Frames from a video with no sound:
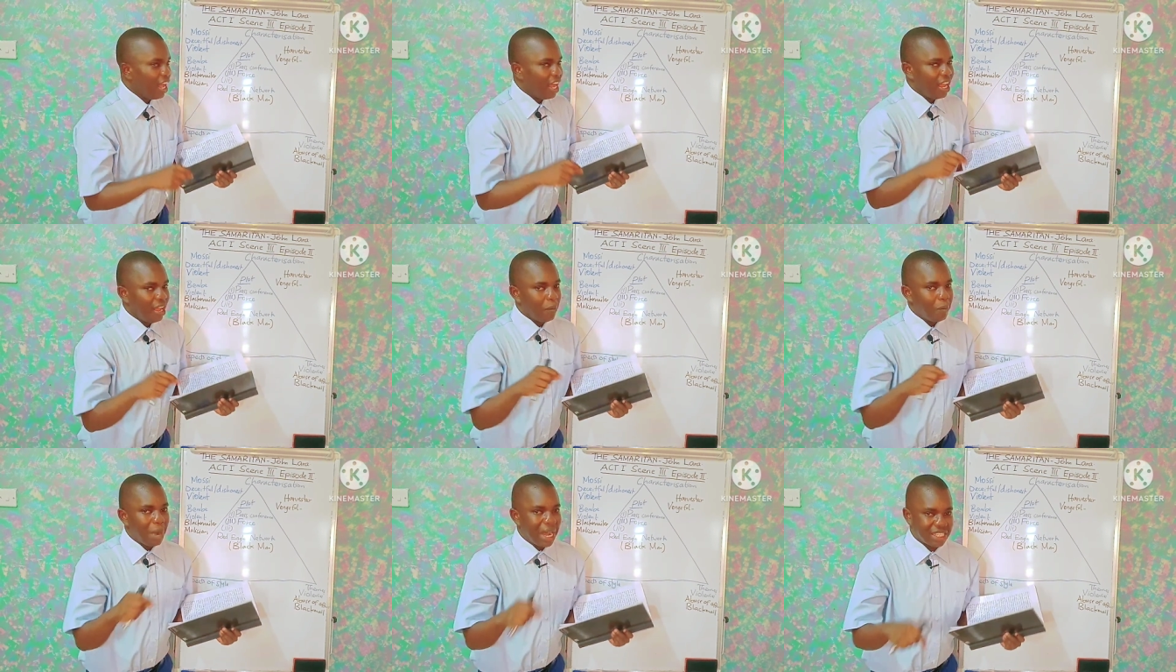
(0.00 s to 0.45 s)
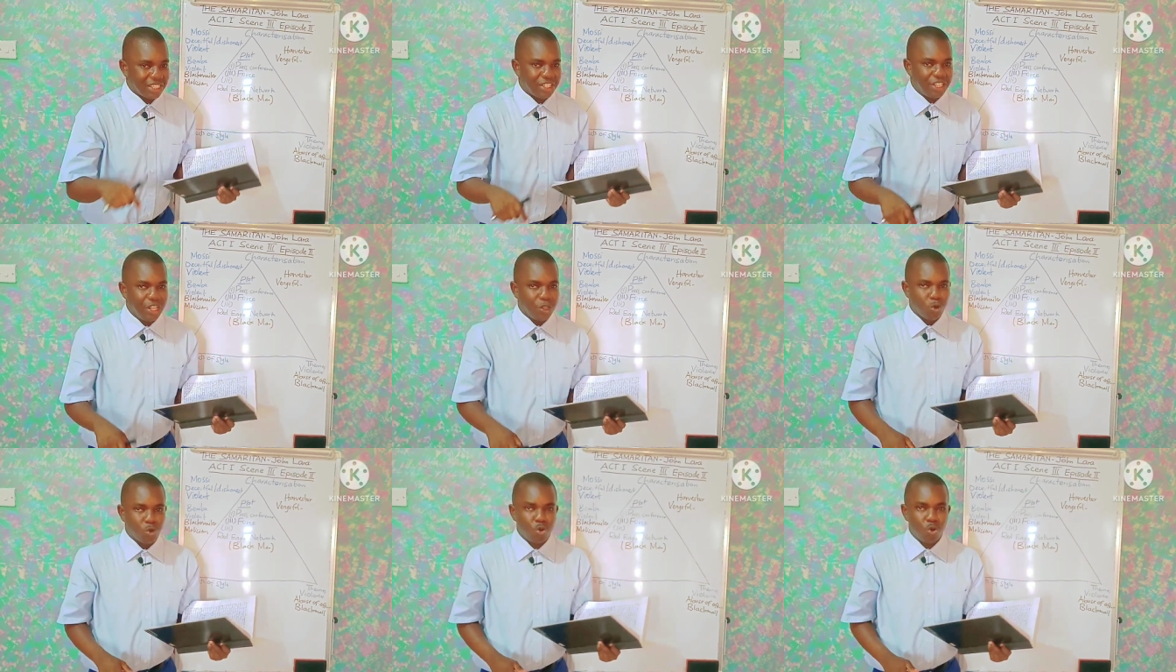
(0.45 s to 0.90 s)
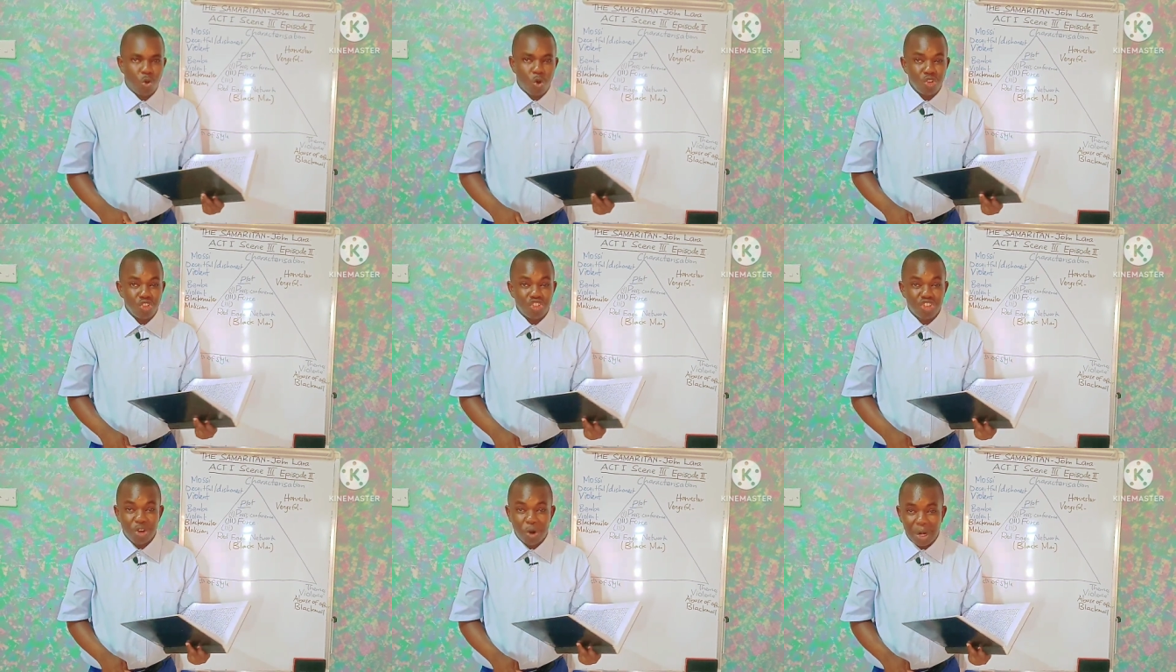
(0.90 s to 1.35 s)
uh, to
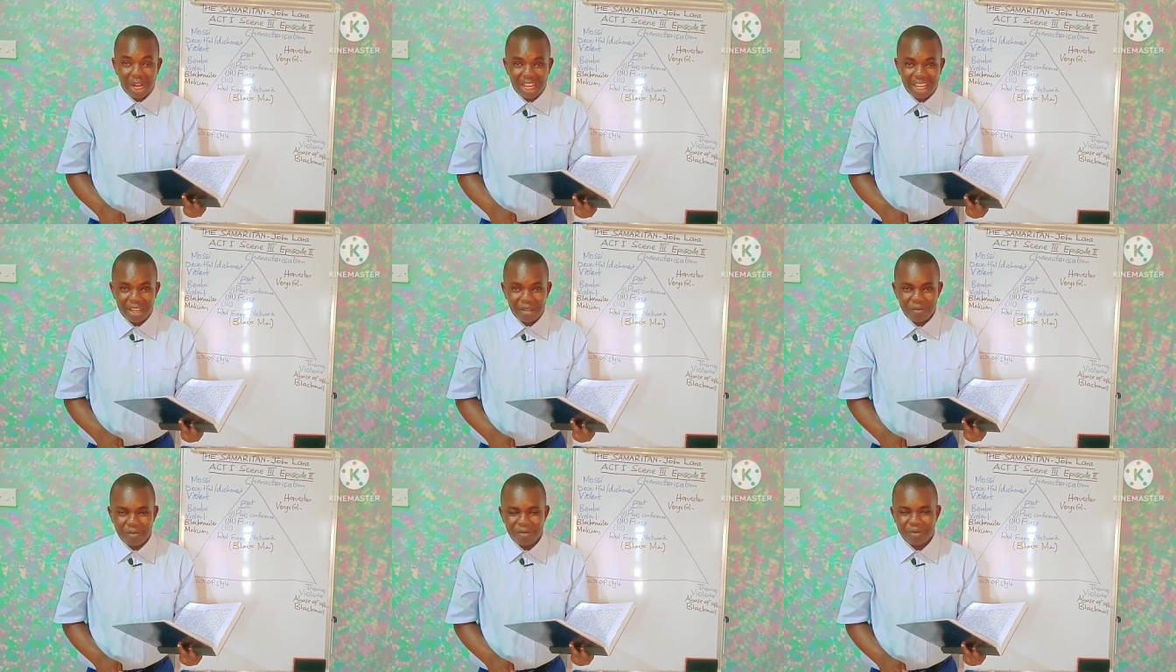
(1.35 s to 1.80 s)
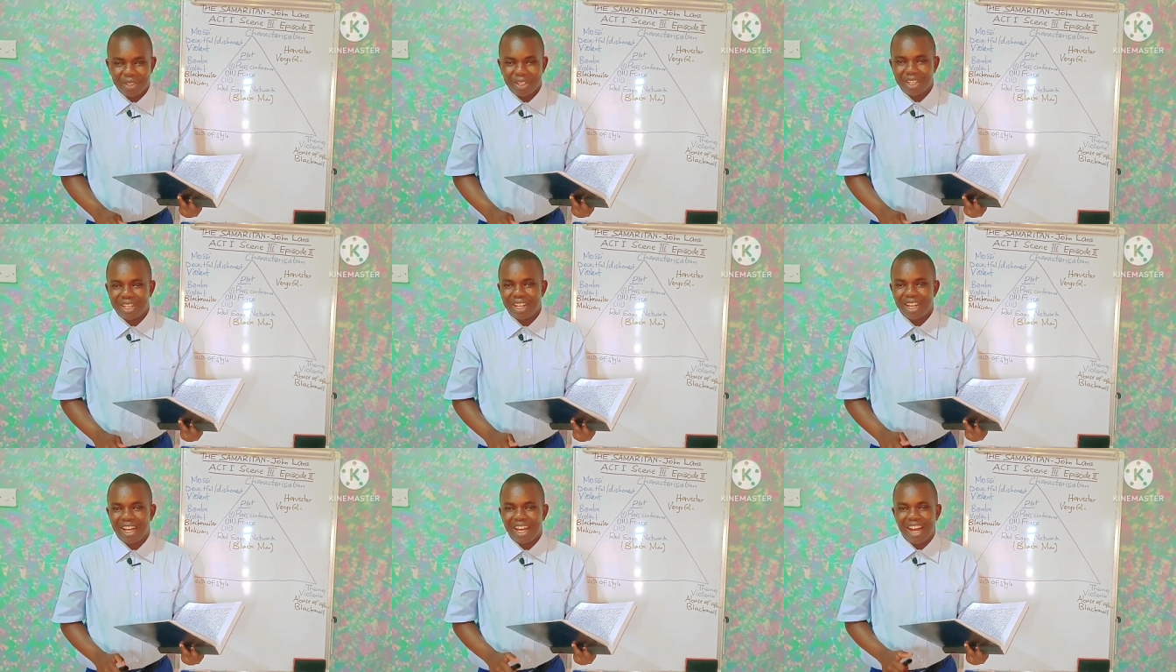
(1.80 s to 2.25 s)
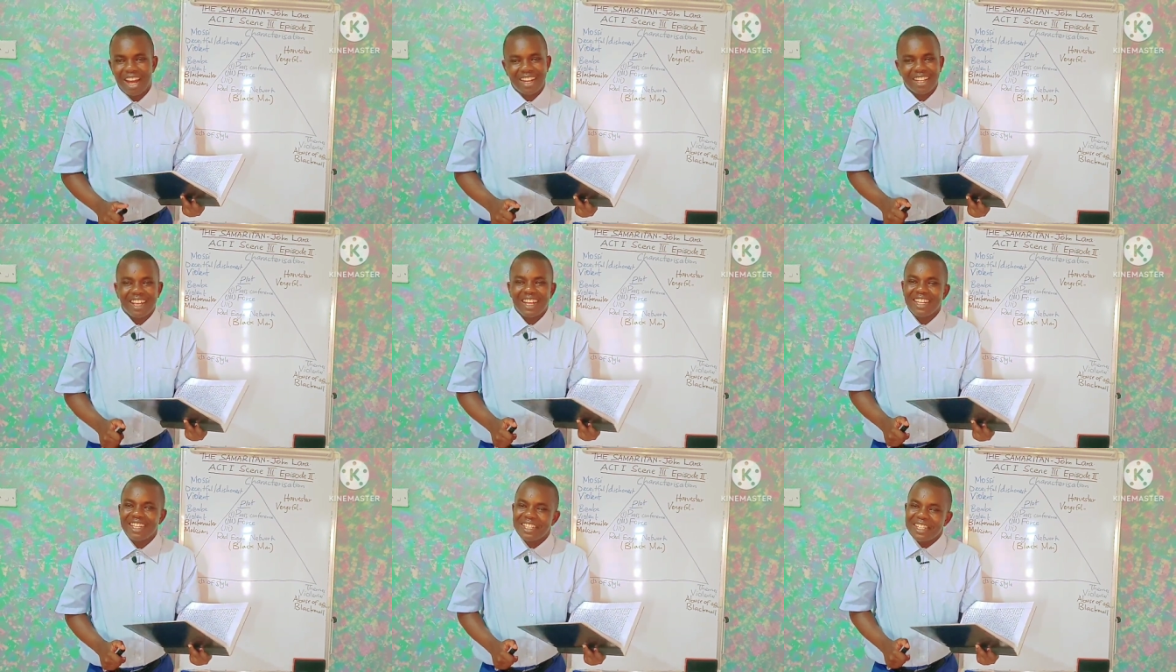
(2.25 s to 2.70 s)
control him. And
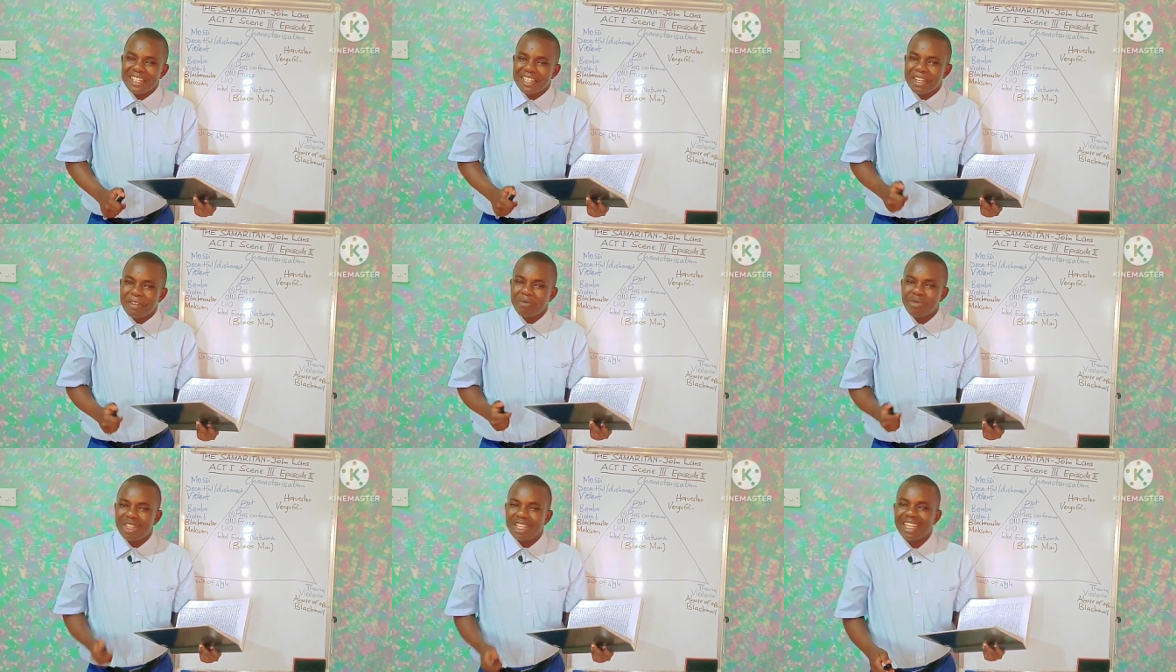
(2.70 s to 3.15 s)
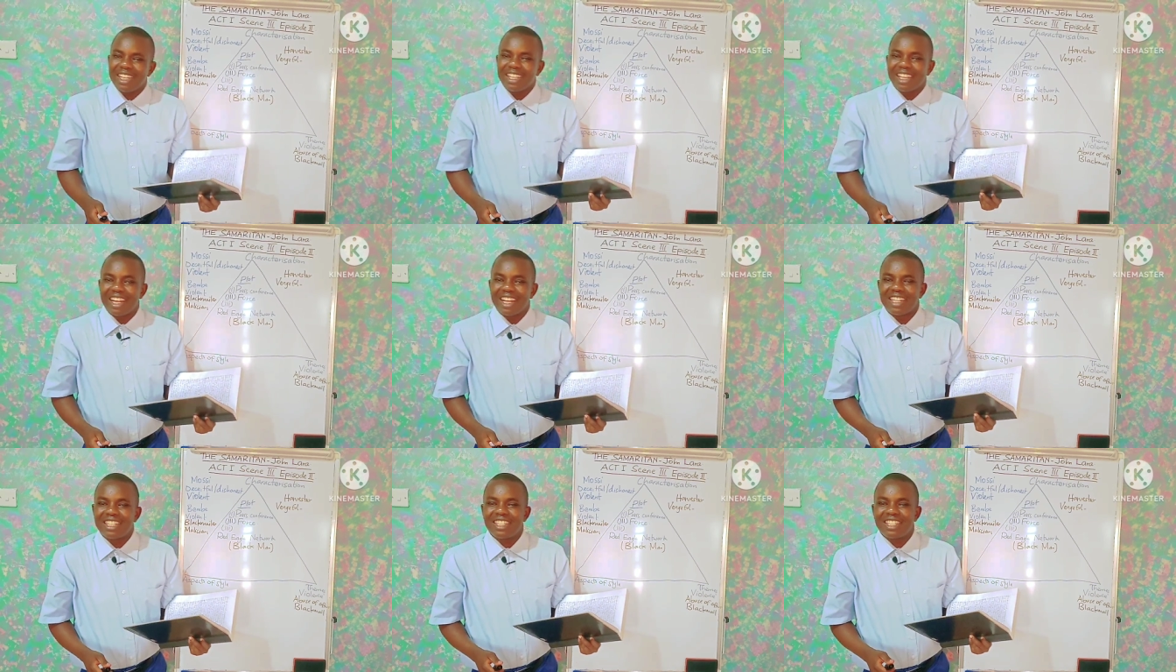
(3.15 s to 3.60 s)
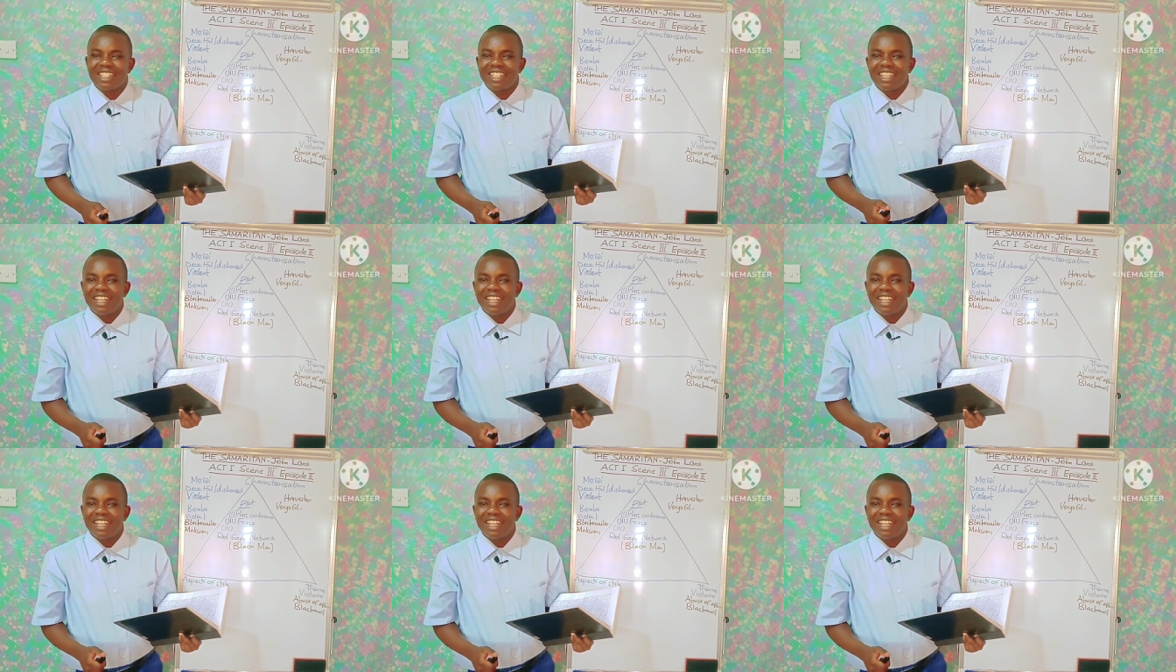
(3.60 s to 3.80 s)
that is the same thing that